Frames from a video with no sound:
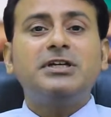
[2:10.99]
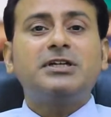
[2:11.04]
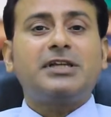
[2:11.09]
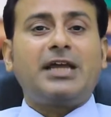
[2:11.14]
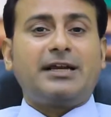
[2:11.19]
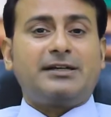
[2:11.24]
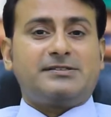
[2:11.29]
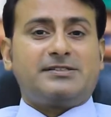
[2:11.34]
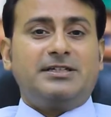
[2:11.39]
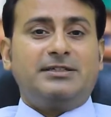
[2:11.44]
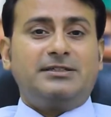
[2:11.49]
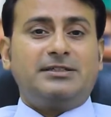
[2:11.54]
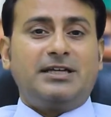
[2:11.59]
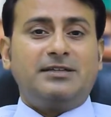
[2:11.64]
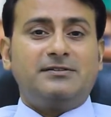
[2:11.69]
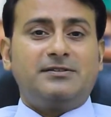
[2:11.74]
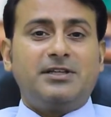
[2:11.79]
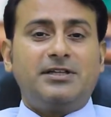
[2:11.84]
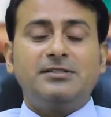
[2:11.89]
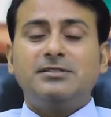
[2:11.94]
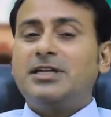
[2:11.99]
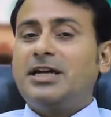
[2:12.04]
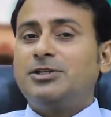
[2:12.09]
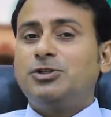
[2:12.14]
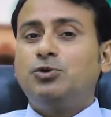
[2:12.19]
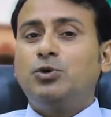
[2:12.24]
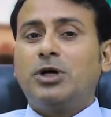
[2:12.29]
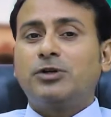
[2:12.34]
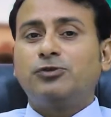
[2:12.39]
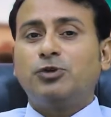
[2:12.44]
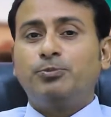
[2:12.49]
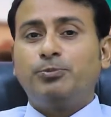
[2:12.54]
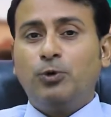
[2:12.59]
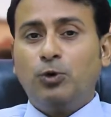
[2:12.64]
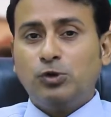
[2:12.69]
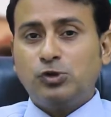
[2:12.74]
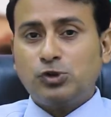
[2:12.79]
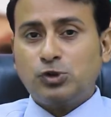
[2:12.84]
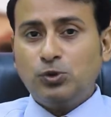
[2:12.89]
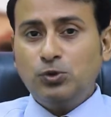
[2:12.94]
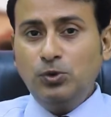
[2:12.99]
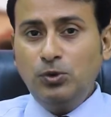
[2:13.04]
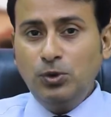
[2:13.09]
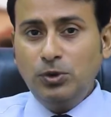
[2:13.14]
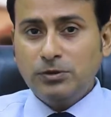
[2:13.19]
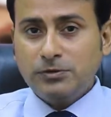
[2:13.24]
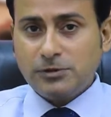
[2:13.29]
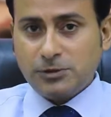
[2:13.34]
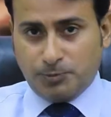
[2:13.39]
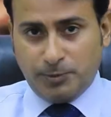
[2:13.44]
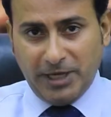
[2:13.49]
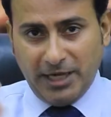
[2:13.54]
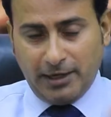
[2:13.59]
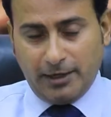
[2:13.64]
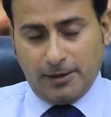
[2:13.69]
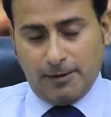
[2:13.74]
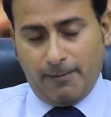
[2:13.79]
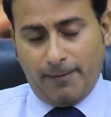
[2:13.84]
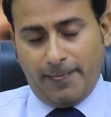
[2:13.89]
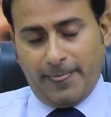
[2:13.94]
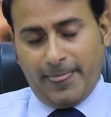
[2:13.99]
correct sentences that you are supposed to speak.